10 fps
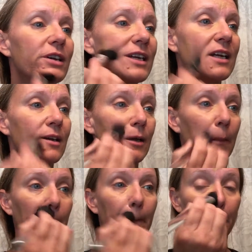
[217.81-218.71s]
it
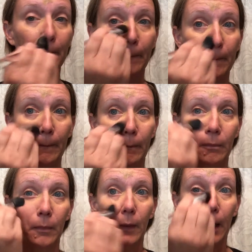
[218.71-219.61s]
in,
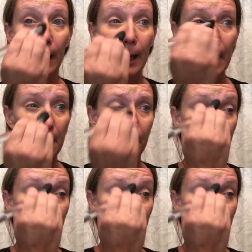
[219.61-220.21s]
okay?